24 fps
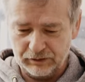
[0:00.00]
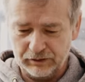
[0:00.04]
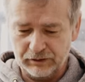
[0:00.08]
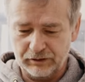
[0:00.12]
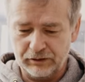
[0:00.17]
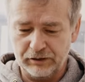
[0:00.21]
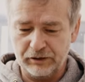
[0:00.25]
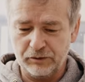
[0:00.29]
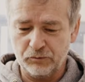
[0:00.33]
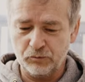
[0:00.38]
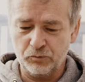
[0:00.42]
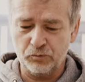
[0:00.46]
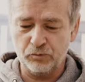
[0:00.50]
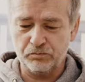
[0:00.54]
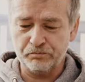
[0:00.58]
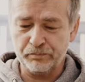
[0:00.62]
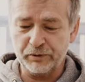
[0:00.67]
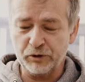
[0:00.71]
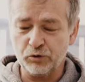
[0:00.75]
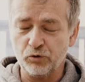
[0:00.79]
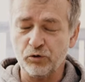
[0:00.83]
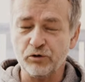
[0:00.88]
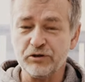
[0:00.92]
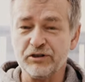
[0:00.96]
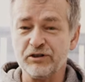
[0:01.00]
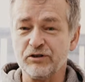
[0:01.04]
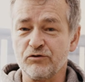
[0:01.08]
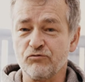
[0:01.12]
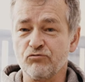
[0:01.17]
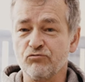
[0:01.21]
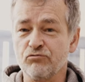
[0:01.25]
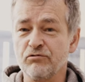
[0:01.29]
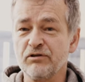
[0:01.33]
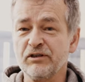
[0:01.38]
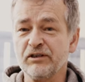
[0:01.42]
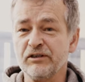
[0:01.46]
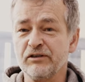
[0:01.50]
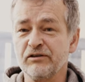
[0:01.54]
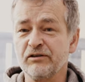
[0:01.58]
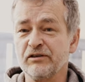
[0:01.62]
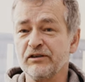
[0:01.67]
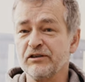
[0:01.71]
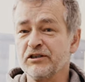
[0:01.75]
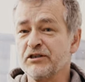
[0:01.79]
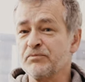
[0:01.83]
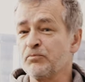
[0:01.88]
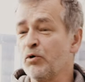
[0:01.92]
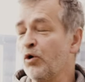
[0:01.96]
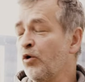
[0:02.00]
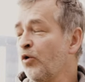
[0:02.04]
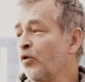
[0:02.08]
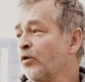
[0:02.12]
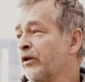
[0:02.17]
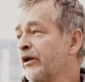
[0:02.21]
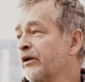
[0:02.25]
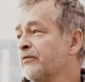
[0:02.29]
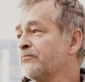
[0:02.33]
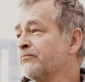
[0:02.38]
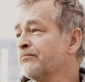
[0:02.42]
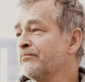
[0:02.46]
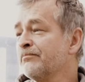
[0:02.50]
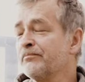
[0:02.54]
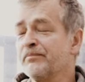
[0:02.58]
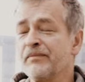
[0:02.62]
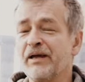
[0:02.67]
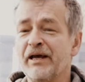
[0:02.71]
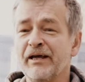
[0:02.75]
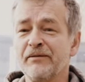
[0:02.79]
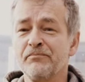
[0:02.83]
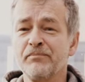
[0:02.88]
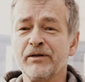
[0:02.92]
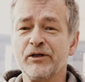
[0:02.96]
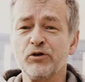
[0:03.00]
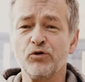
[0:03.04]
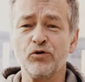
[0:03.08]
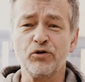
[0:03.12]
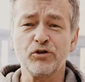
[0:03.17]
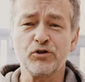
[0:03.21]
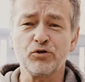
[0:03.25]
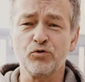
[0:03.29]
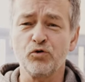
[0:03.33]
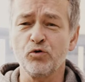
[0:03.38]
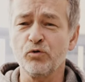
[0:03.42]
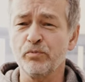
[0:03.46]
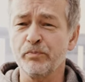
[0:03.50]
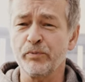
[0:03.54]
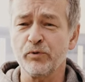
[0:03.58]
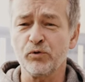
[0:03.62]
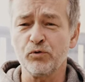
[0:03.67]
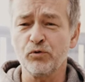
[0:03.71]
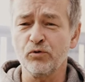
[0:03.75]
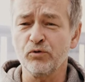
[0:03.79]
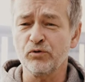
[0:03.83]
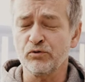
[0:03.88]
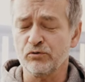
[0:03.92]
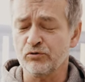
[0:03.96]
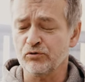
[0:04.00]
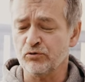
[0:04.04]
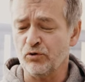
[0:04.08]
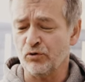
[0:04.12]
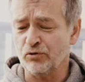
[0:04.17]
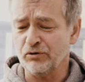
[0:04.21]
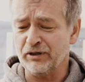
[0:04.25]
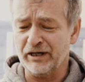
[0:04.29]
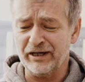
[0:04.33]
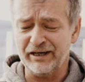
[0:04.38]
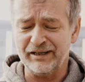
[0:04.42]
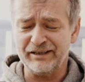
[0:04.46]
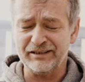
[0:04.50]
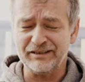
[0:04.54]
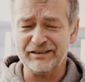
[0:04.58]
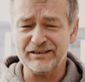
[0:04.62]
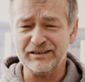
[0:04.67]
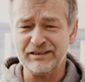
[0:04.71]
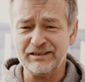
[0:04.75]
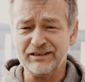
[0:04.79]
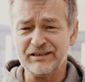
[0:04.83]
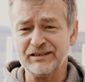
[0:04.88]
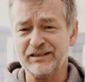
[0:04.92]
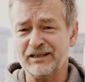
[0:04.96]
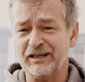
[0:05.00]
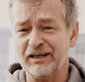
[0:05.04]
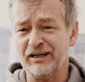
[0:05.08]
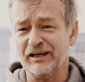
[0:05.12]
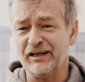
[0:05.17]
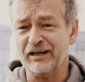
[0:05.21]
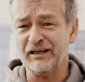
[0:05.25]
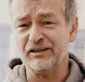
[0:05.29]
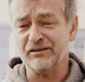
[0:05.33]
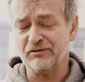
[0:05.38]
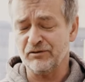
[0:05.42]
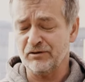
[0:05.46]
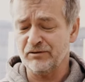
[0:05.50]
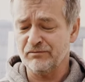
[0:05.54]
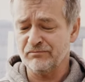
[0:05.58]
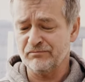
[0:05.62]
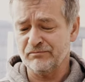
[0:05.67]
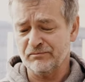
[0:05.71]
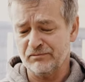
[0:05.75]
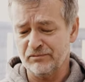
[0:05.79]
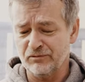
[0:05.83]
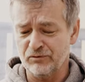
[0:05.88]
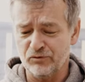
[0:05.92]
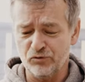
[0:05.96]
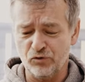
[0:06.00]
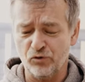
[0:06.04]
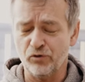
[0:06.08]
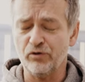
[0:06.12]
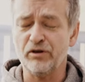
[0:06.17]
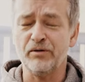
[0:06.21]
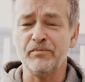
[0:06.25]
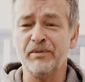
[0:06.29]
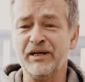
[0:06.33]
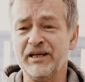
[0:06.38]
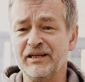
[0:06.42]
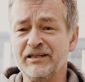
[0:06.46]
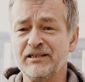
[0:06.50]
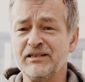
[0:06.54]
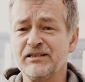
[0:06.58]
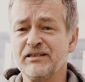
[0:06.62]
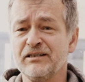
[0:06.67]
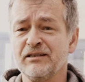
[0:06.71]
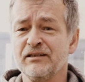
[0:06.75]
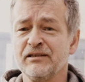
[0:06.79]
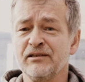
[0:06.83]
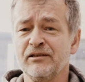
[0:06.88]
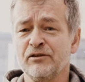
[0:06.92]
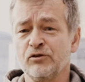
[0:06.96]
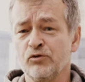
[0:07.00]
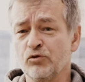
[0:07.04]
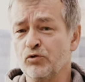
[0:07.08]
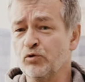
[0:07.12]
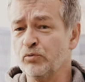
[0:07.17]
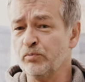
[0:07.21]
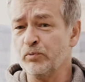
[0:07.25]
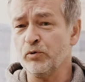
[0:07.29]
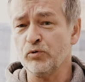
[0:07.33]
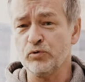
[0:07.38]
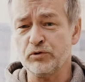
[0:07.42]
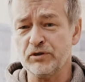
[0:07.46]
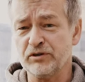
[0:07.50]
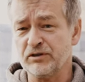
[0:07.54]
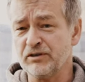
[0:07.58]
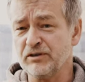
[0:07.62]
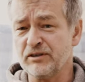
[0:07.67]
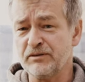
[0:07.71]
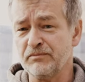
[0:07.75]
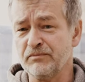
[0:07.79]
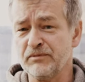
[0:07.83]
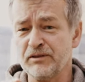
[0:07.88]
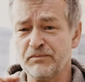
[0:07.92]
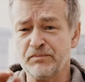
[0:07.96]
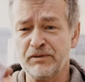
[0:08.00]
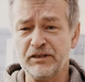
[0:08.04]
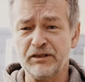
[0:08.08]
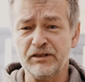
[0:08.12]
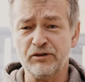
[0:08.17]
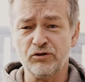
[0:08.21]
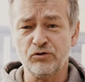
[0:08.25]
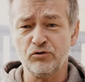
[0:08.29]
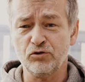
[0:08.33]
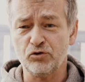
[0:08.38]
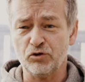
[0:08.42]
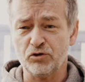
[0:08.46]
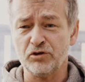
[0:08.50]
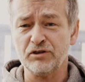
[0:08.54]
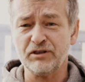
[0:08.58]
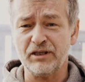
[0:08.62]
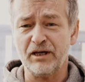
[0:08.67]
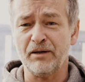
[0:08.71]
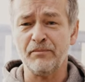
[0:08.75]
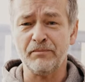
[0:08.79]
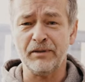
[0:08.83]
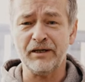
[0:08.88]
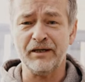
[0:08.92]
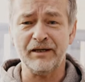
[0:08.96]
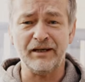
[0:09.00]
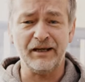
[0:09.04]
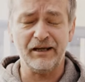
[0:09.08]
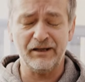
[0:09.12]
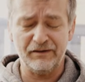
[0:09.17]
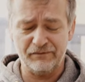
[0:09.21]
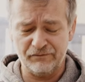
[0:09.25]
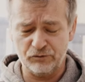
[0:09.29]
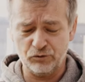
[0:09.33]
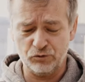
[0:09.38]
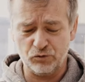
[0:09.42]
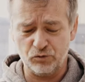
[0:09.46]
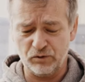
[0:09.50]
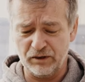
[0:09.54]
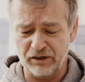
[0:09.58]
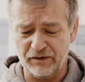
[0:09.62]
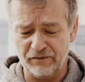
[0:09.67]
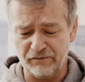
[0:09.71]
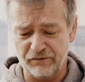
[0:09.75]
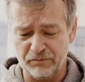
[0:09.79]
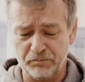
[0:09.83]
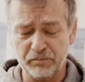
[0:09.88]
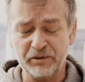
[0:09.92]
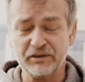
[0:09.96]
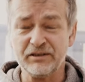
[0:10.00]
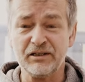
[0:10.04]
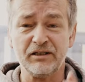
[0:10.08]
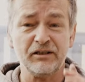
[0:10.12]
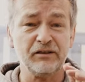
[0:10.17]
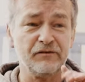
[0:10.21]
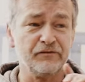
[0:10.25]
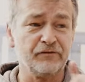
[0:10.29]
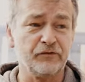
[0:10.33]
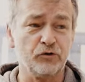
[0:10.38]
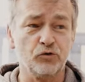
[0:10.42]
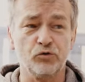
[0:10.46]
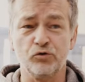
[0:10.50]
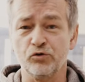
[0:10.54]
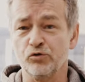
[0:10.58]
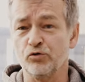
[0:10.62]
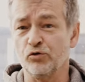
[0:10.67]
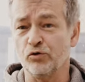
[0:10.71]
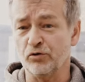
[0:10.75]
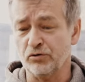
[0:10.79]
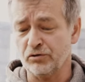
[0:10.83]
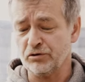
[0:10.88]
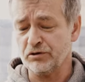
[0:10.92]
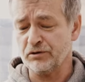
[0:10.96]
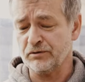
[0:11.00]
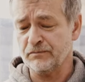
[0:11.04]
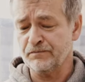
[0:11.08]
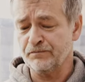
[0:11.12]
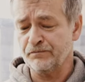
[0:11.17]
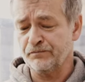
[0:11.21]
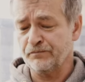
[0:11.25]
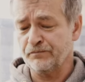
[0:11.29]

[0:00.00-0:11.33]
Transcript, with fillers: Uh, because it's really really small, and and because GoPro dog harnesses are not the best. GoPros seem to be just that bit he too heavy, particularly for real dogs.